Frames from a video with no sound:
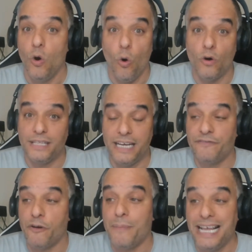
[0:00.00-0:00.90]
or the
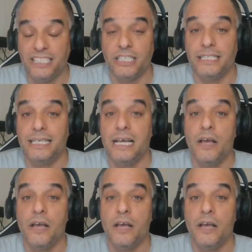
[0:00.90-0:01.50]
information